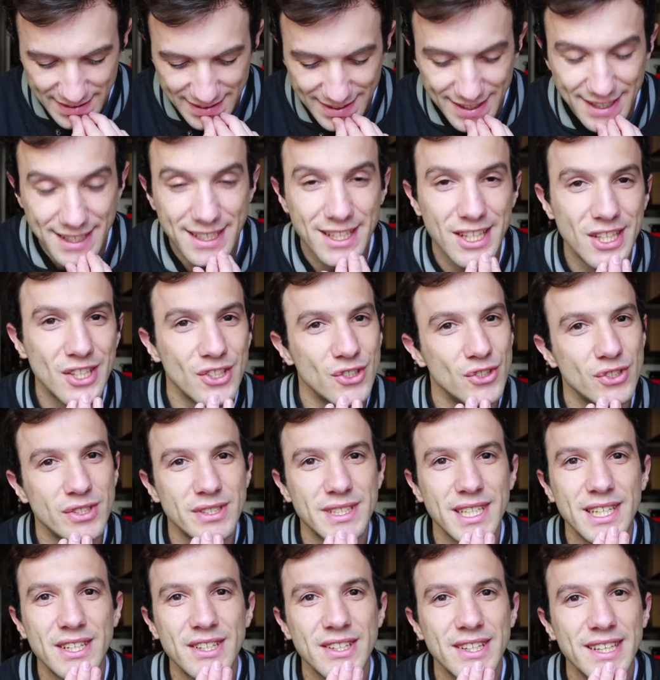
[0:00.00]
like you
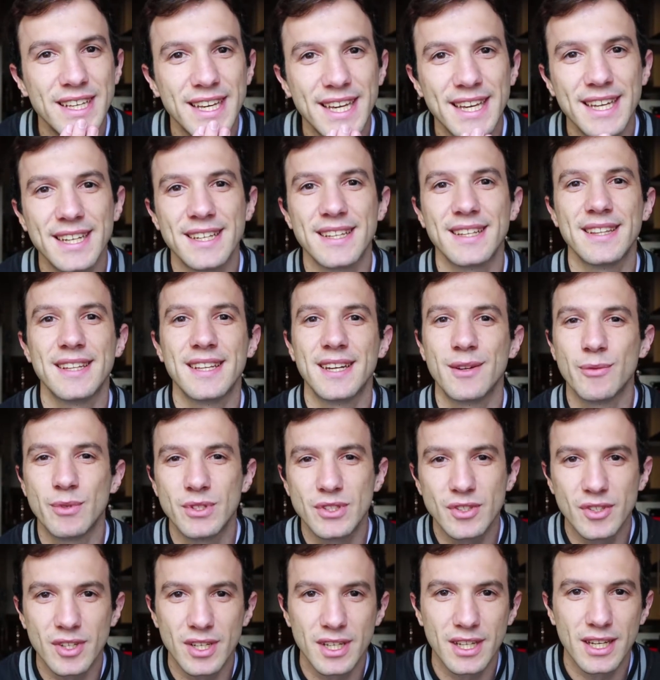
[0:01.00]
stay to the end and then I'm
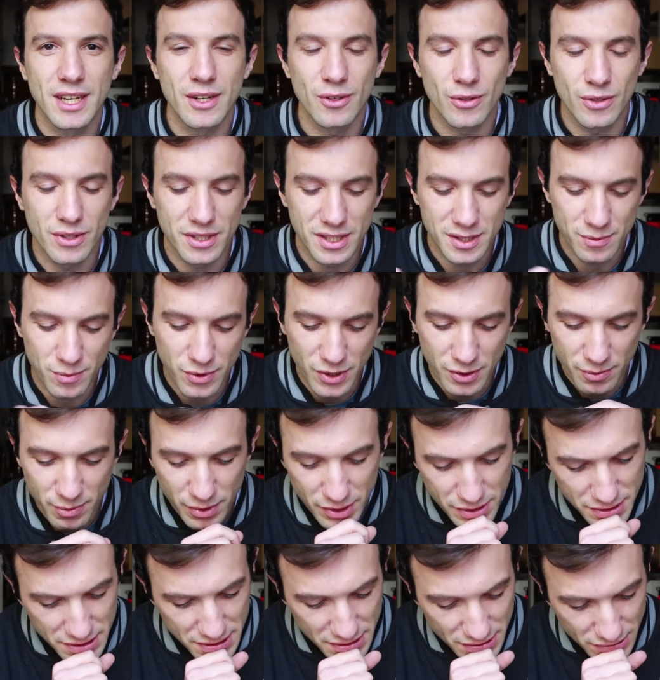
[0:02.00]
just going to cut all these
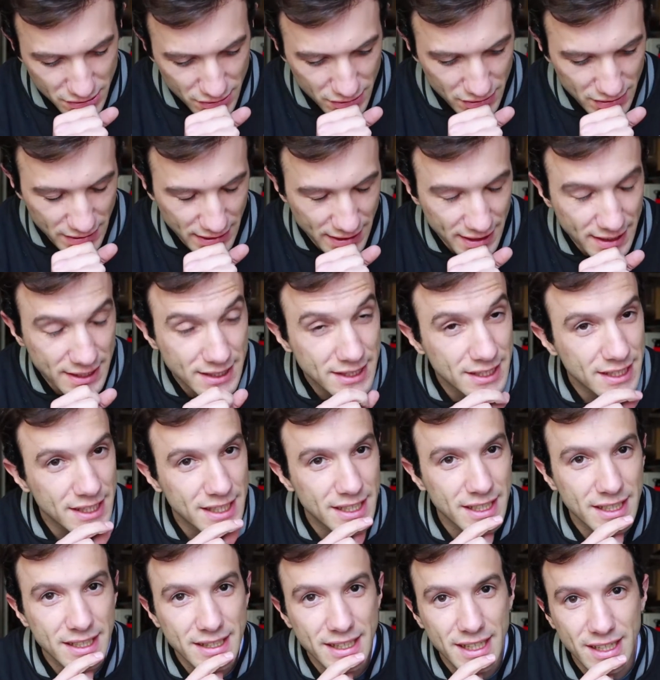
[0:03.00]
bloopers into that,
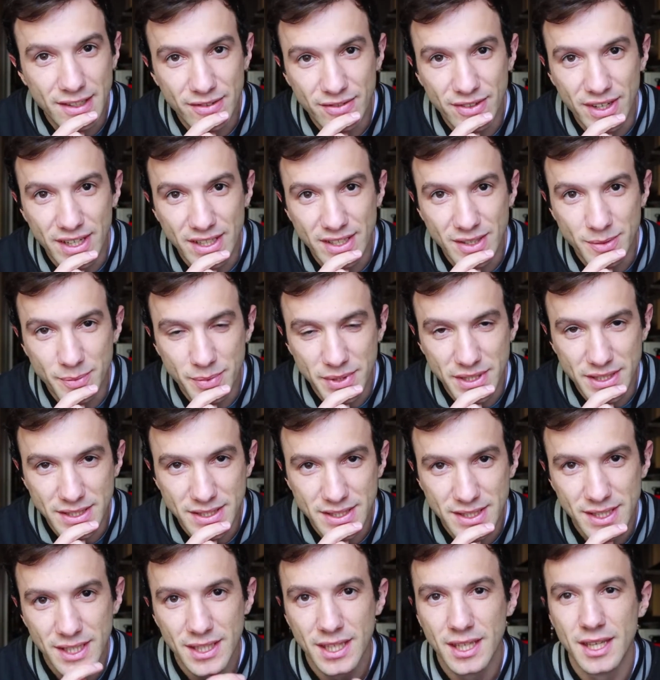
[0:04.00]
uh, that final
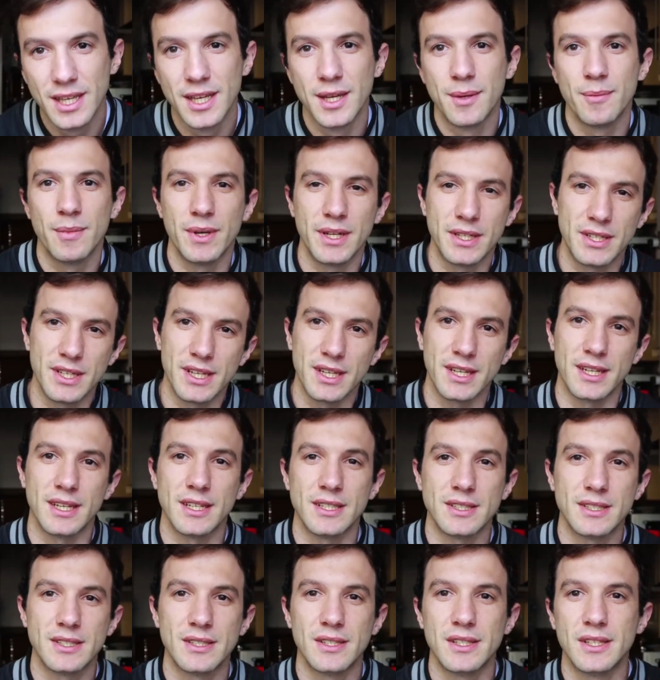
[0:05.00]
piece. But yeah
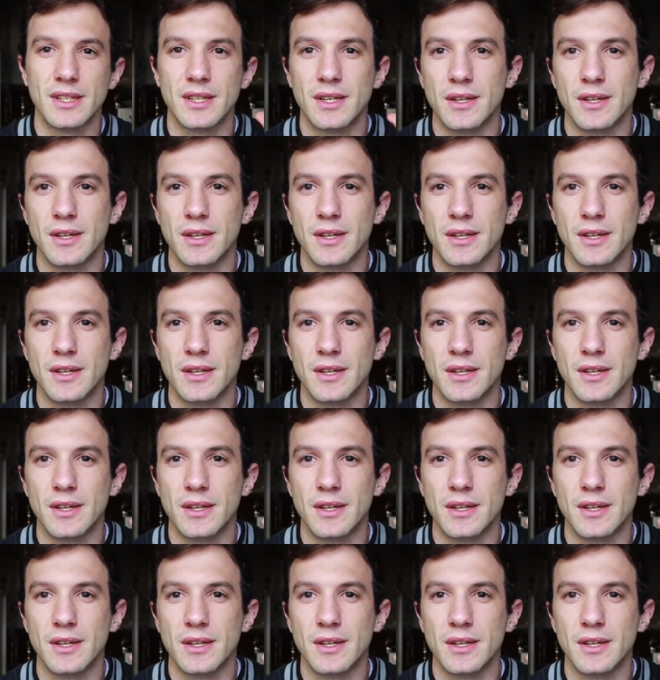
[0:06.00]
guys,